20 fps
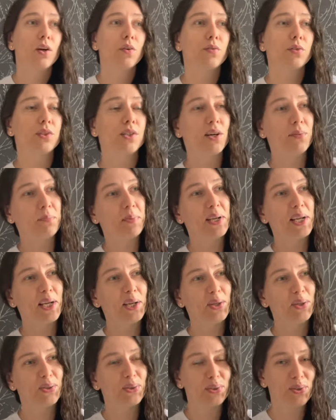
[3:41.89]
For
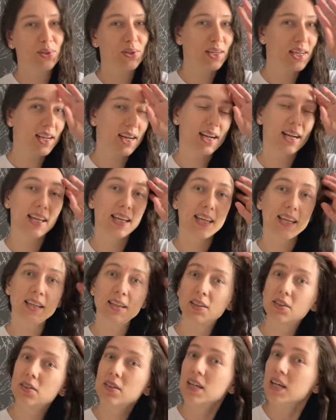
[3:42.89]
somebody who's chronically
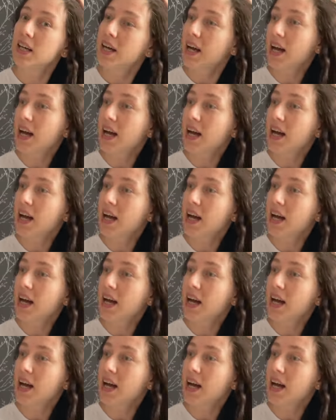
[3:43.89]
ill